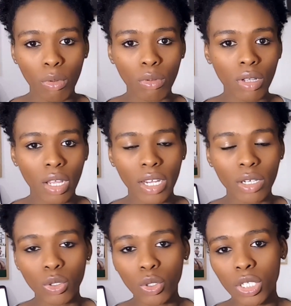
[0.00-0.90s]
horrible
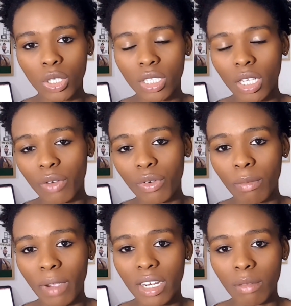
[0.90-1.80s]
and just
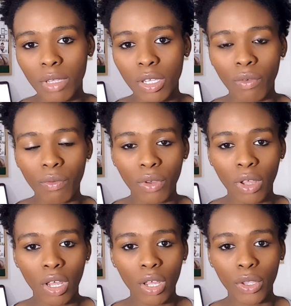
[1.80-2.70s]
constantly reminding me of